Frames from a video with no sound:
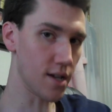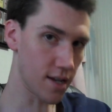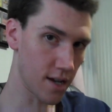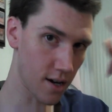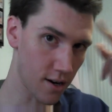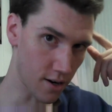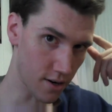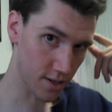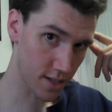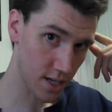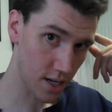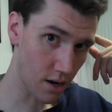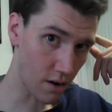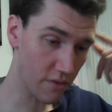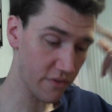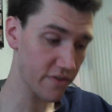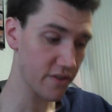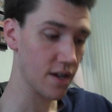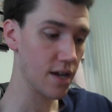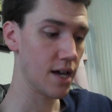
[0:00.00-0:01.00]
hear
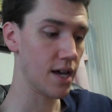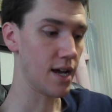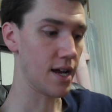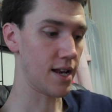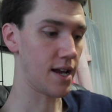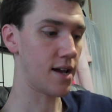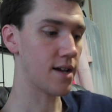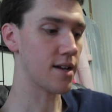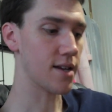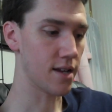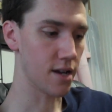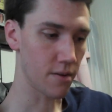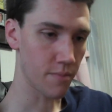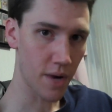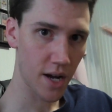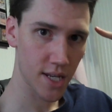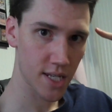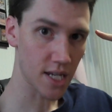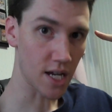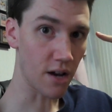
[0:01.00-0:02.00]
herself and I can hear
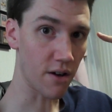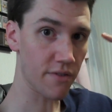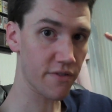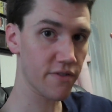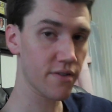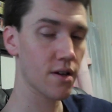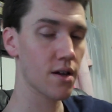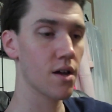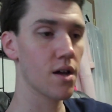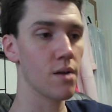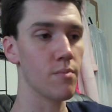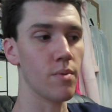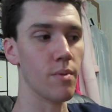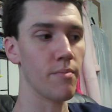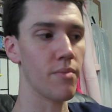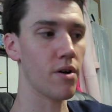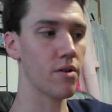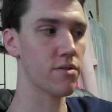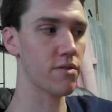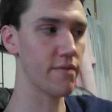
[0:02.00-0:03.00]
myself, but
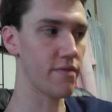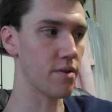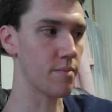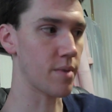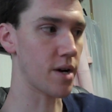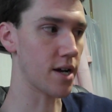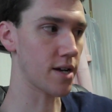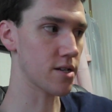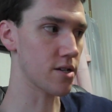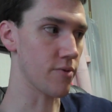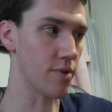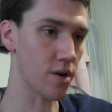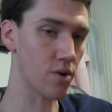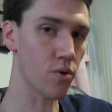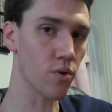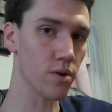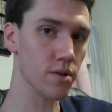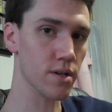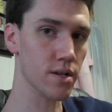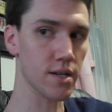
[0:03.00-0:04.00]
both of our mics are
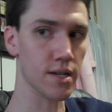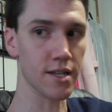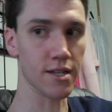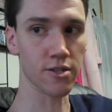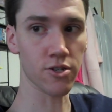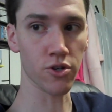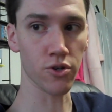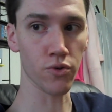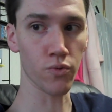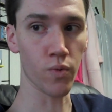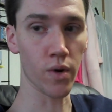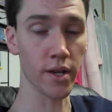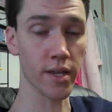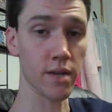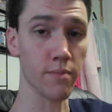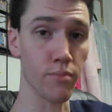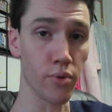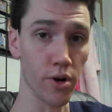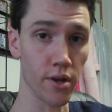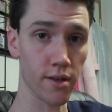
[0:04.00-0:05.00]
recorded into one
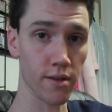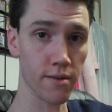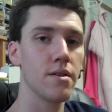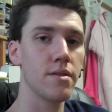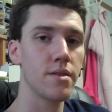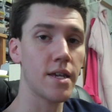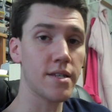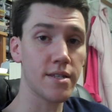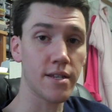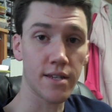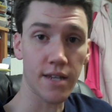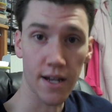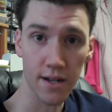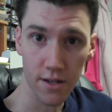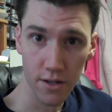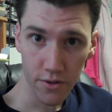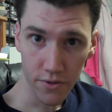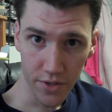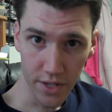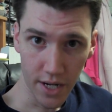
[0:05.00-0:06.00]
input that's the
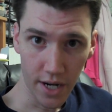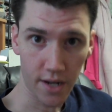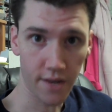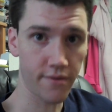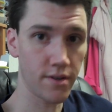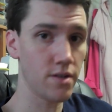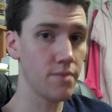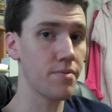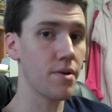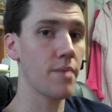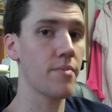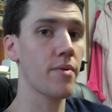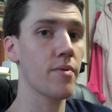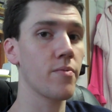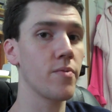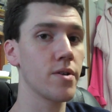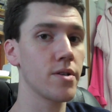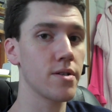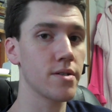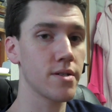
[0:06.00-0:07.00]
technical side of it. You probably
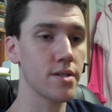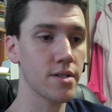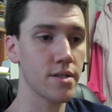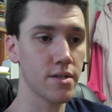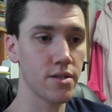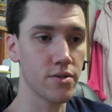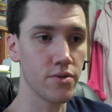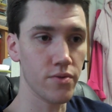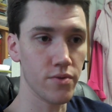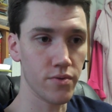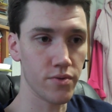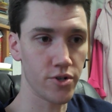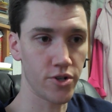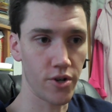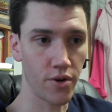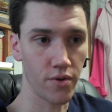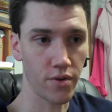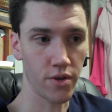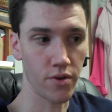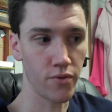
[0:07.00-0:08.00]
want us to
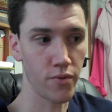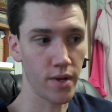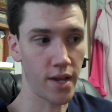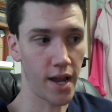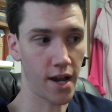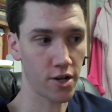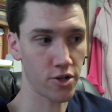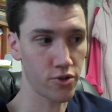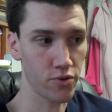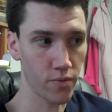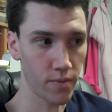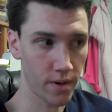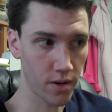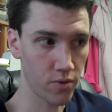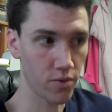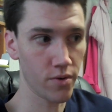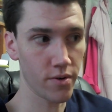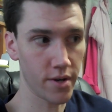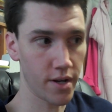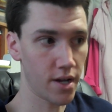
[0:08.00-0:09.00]
show you an actual
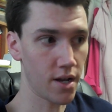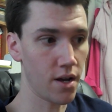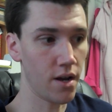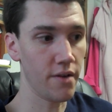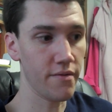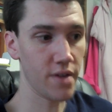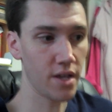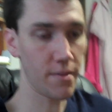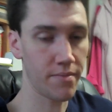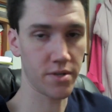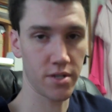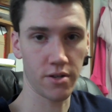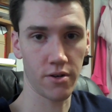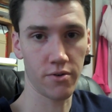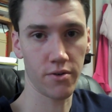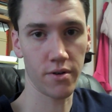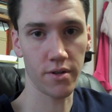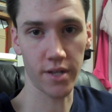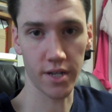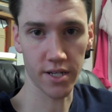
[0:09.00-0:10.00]
recording of an episode,
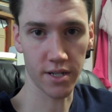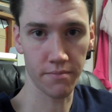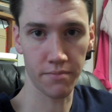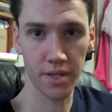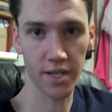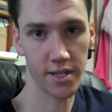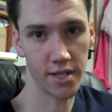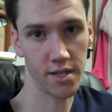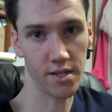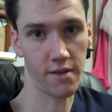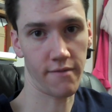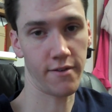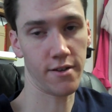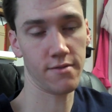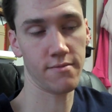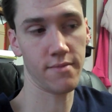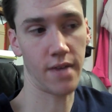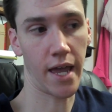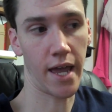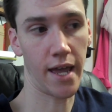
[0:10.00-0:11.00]
or at least some pieces of it,
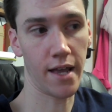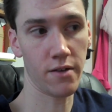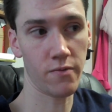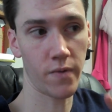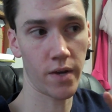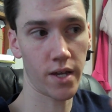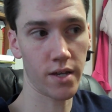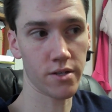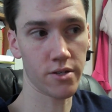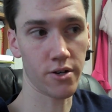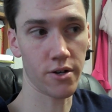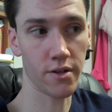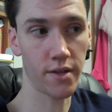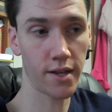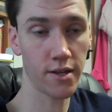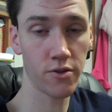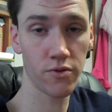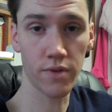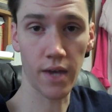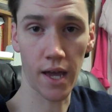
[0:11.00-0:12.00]
and we can certainly
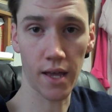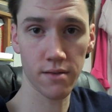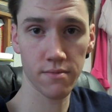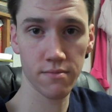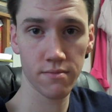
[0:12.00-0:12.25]
do that.